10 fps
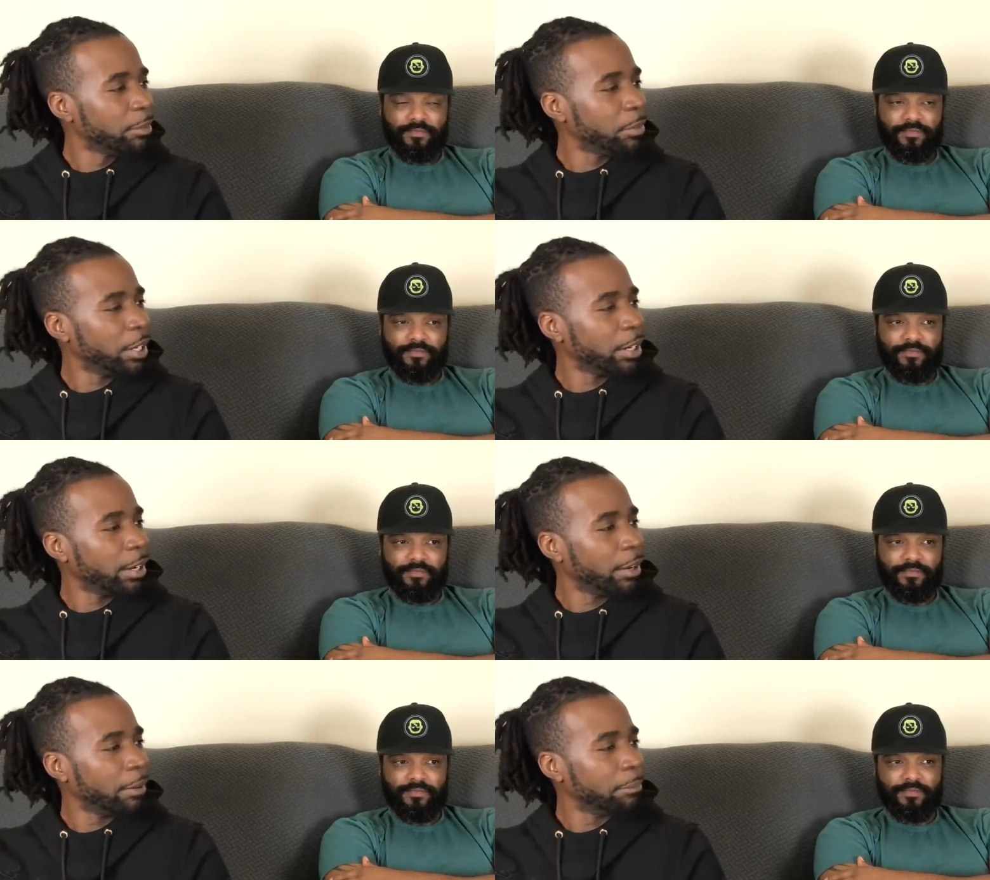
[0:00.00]
Speaker 1: But
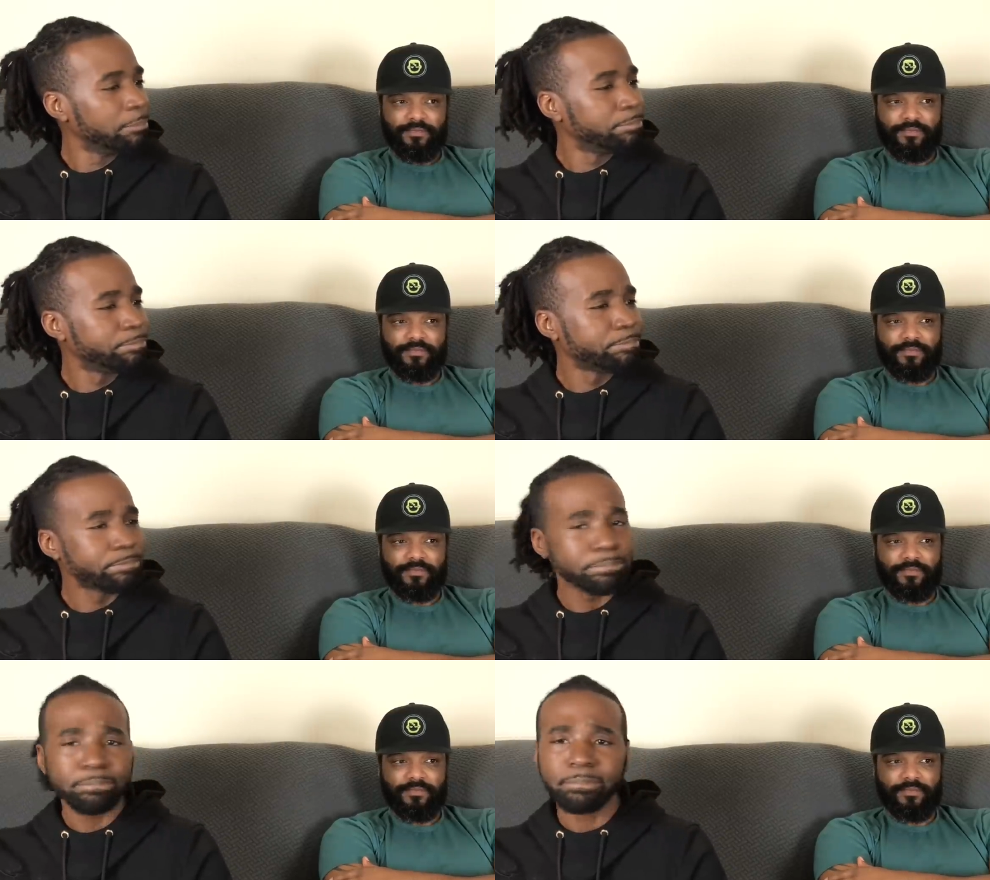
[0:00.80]
um,
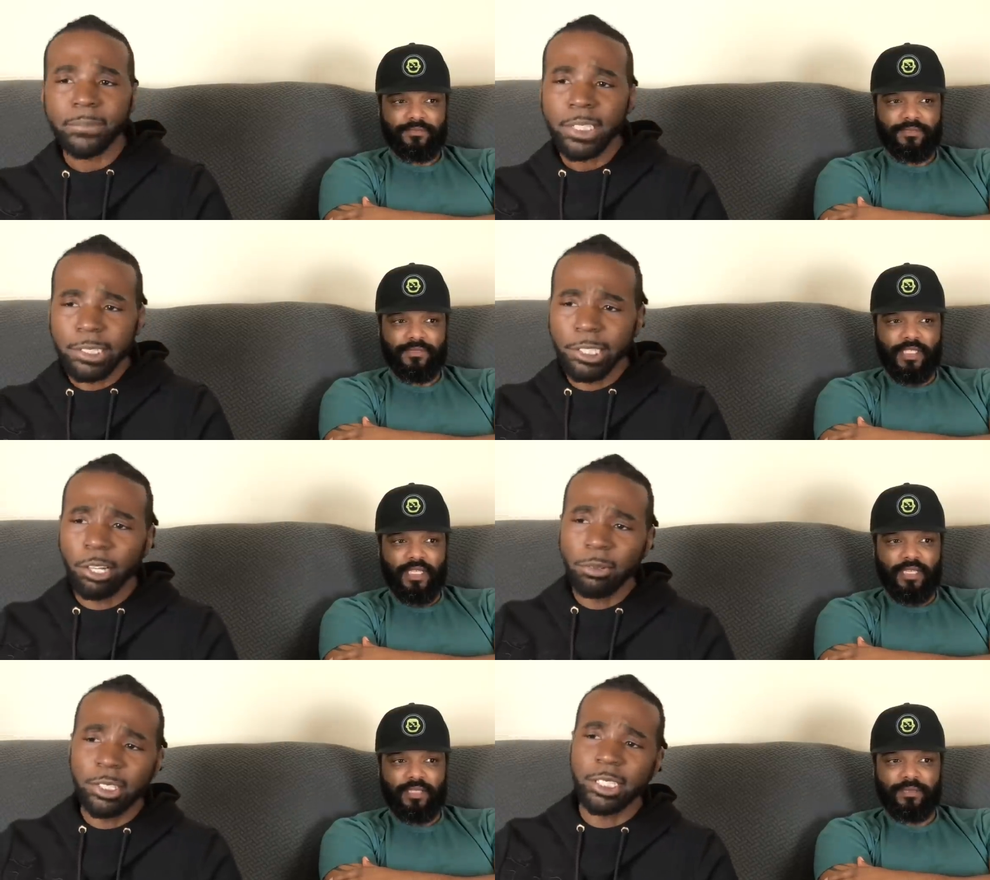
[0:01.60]
you
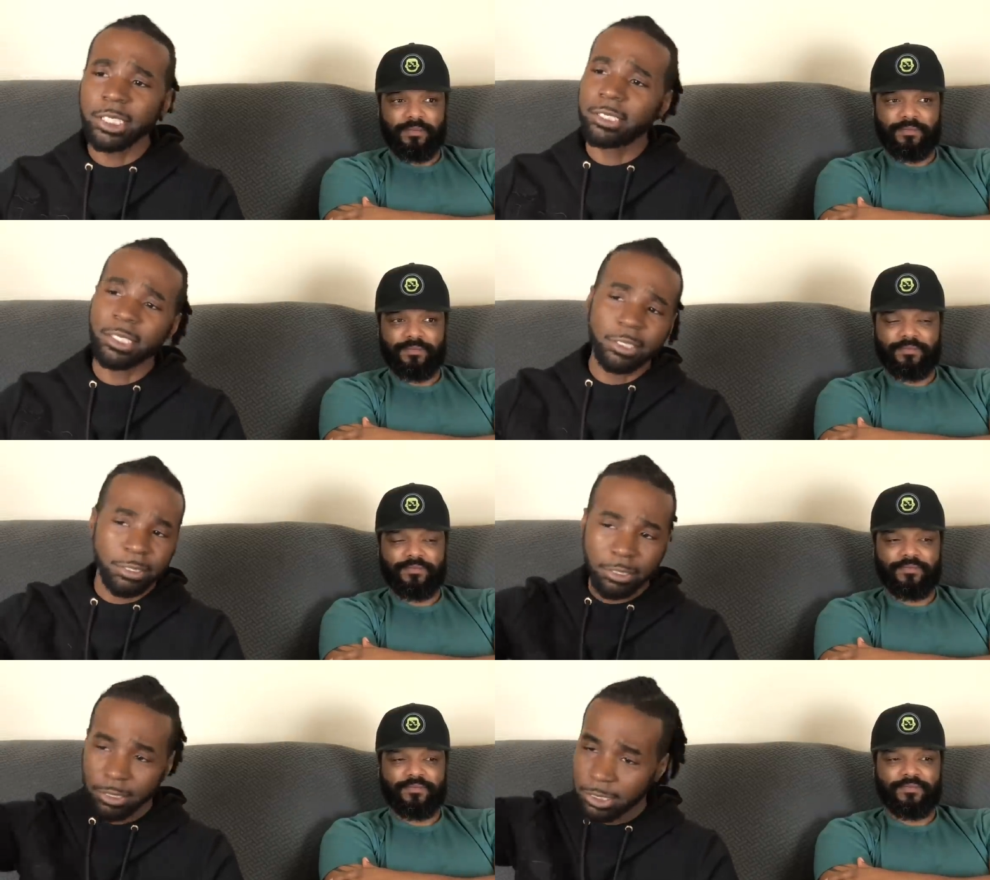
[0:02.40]
know he's
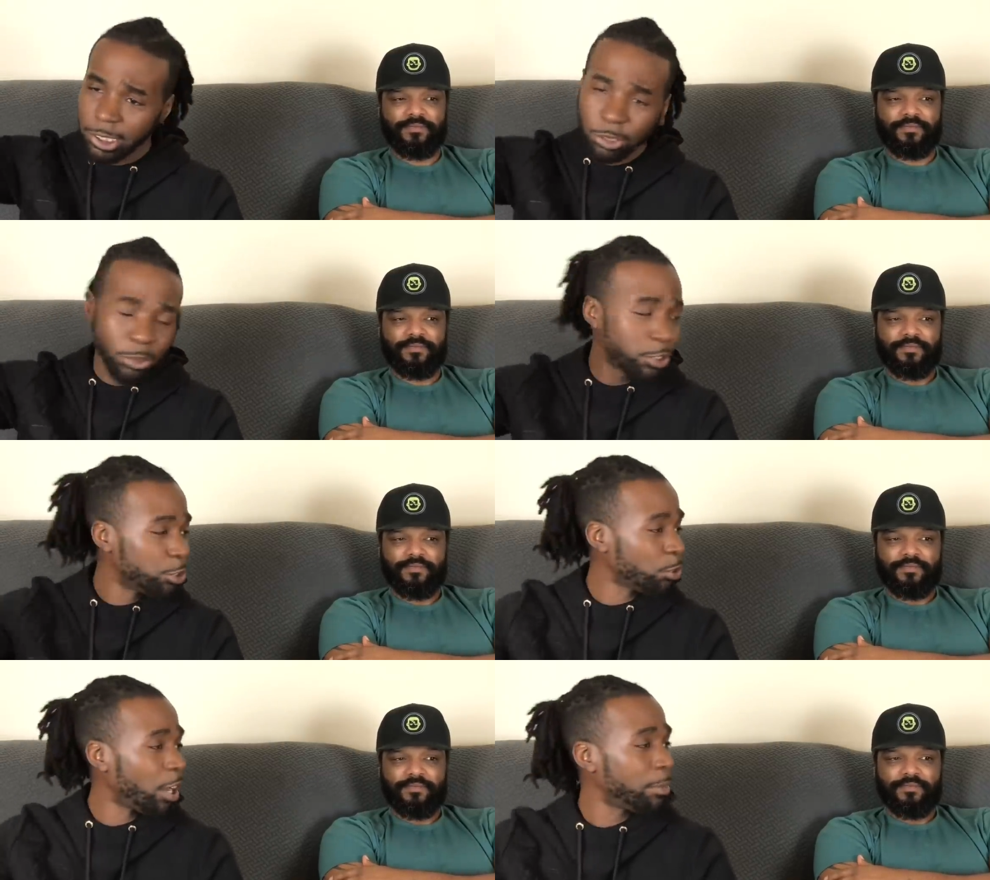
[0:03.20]
he's continuing to
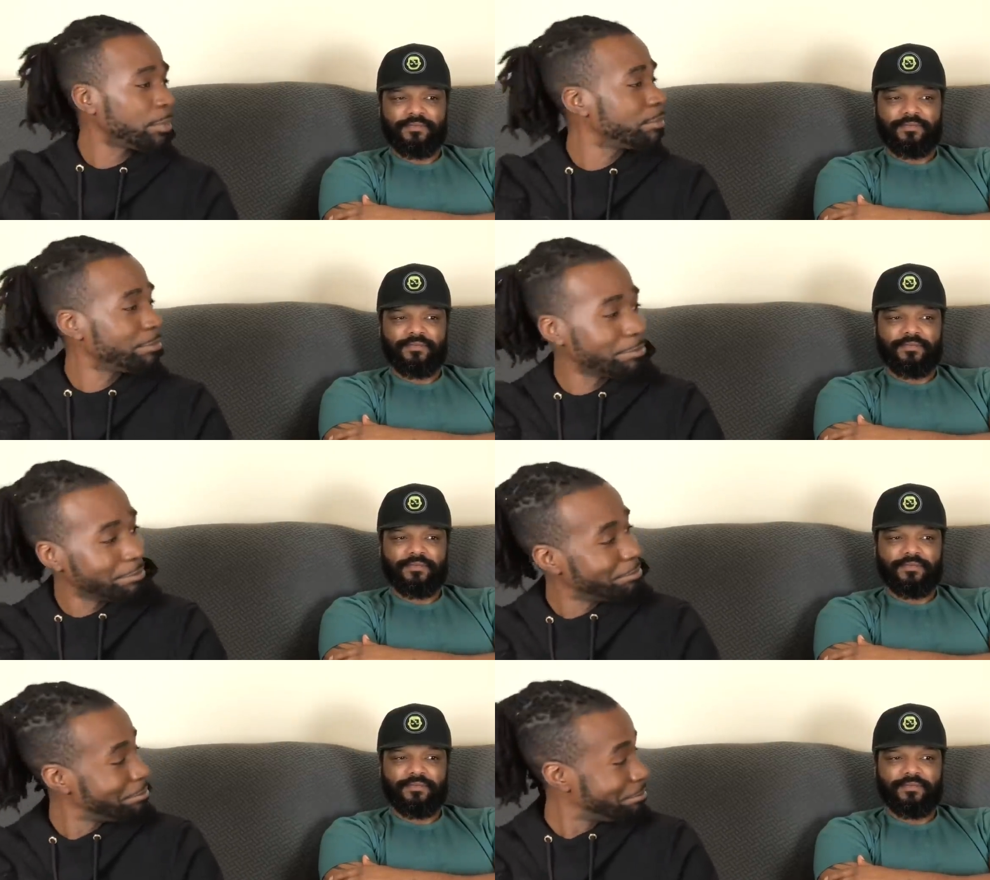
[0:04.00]
drop
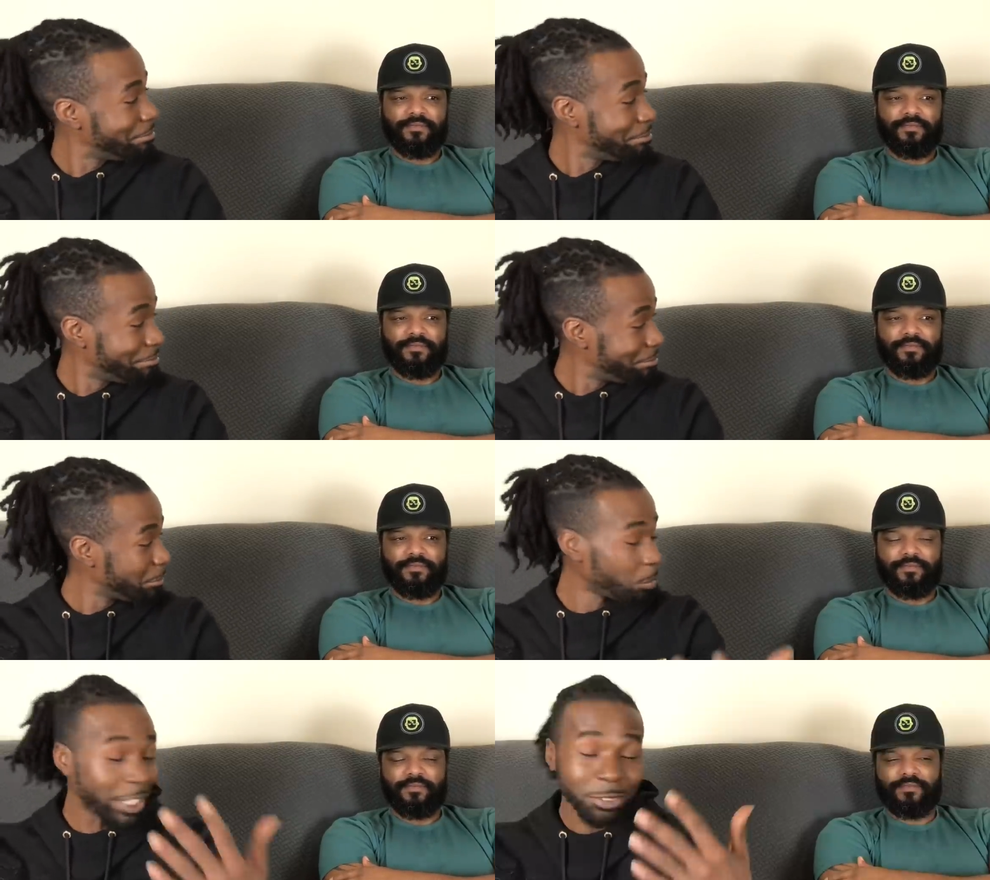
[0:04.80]

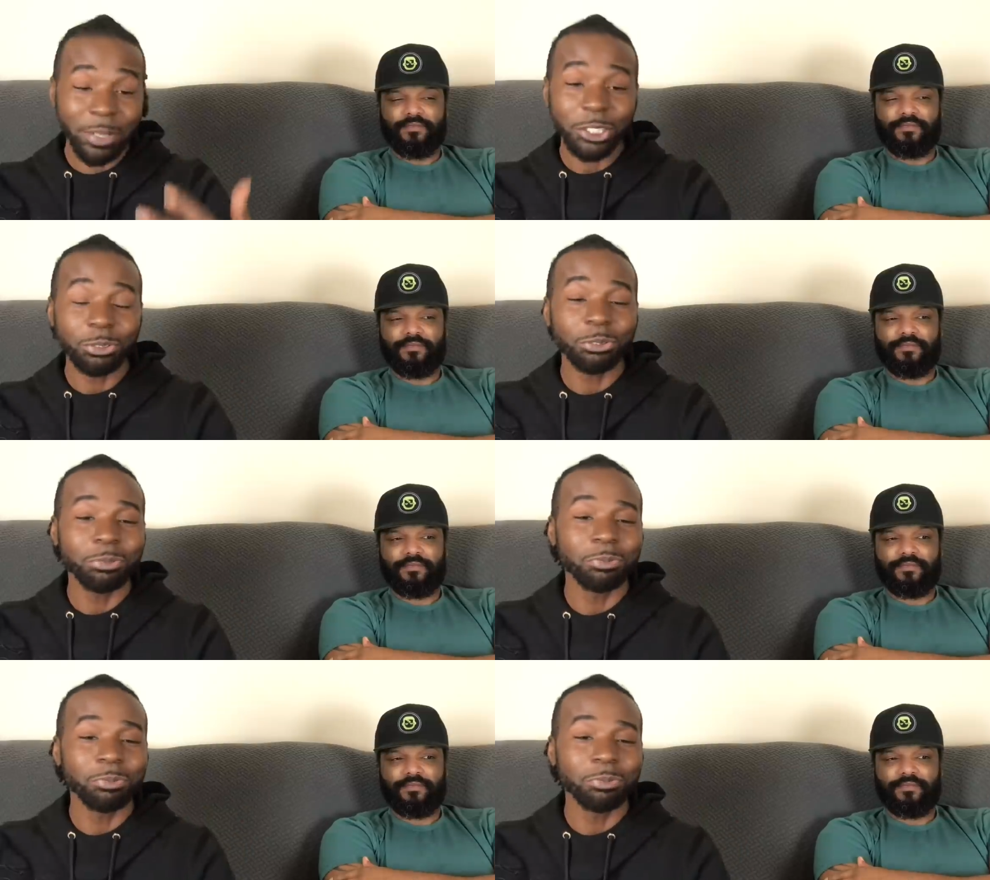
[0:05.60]
great specials.